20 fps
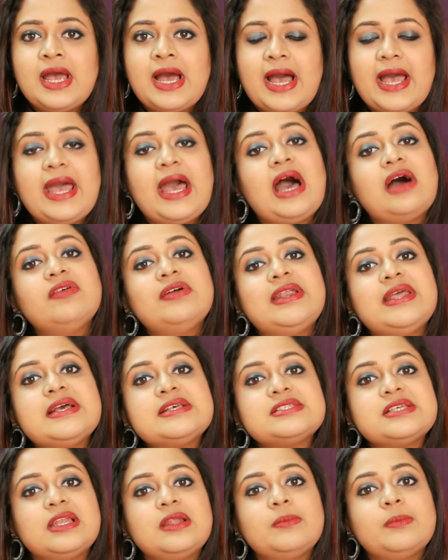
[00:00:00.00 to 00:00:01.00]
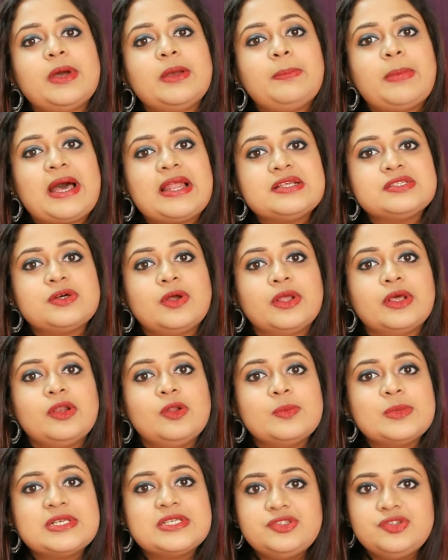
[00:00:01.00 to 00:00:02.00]
I have a DSLM by Panasonic
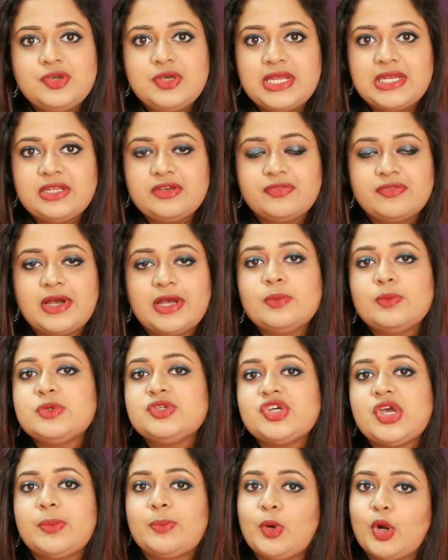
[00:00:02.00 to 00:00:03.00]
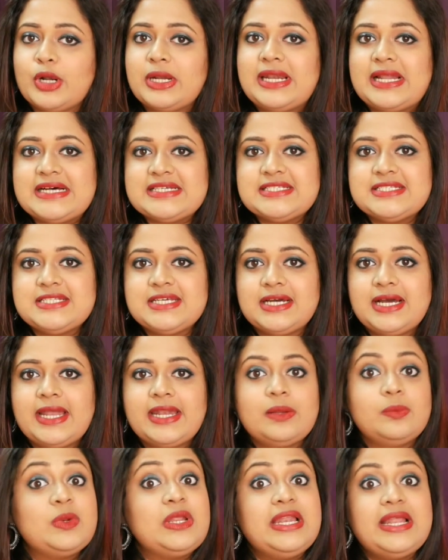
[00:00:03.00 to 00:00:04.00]
Lumix G85, which I bought last year,
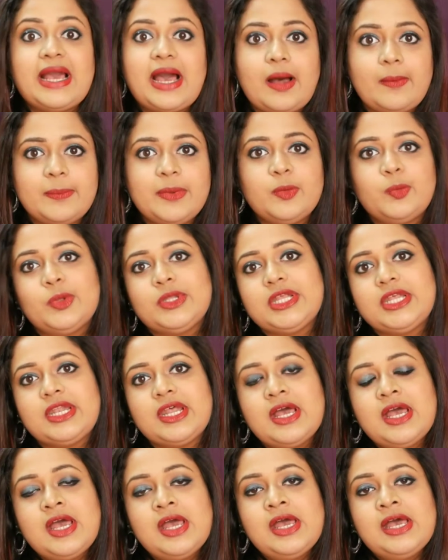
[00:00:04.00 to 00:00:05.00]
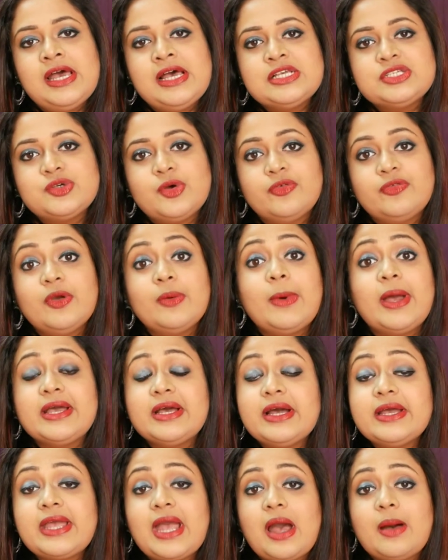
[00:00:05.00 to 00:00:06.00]
and I'm really happy with it. So if you're
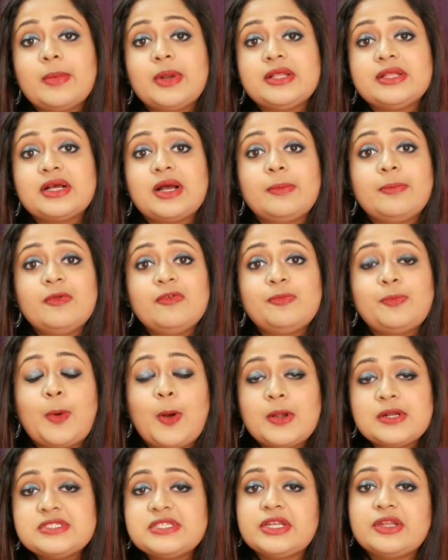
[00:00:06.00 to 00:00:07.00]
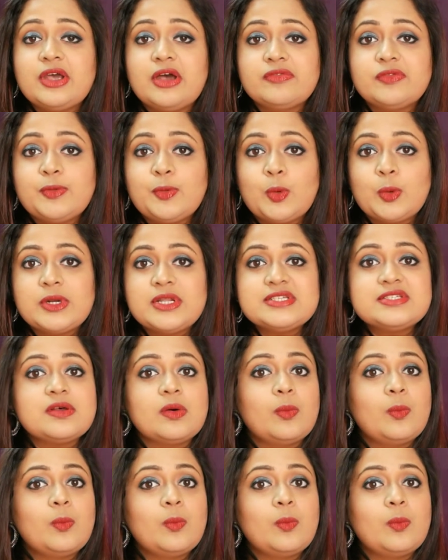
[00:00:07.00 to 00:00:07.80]
buying a camera, the couple of points that you have to notice.